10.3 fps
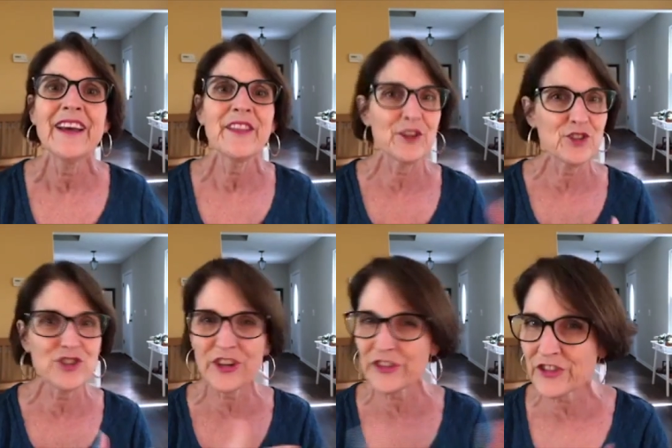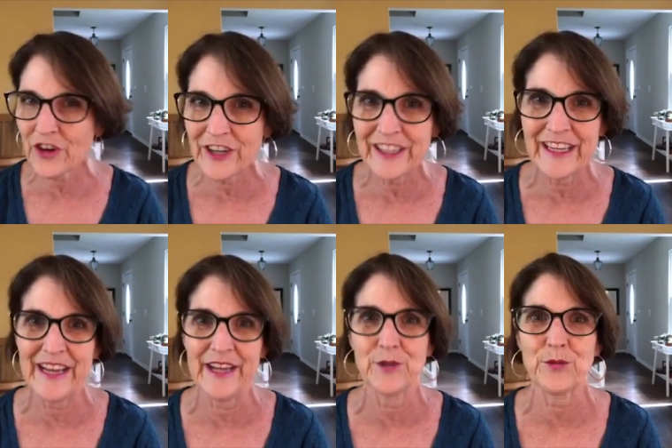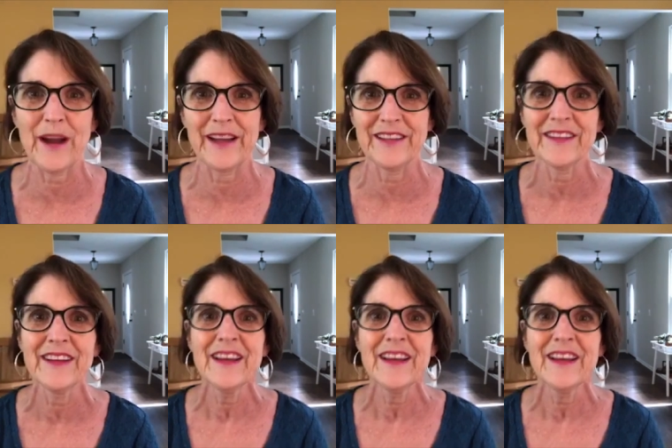they're just starting to handwrite.